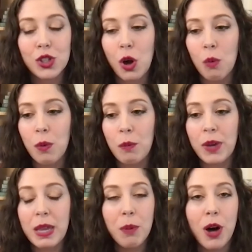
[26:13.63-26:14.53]
So when
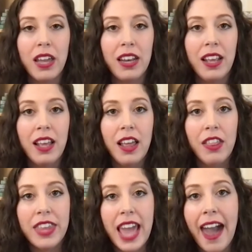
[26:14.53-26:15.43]
we put
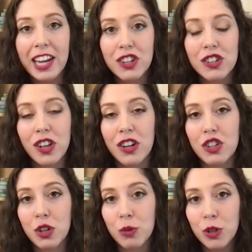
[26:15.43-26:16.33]
the actors
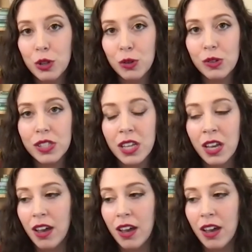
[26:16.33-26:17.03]
onto crews,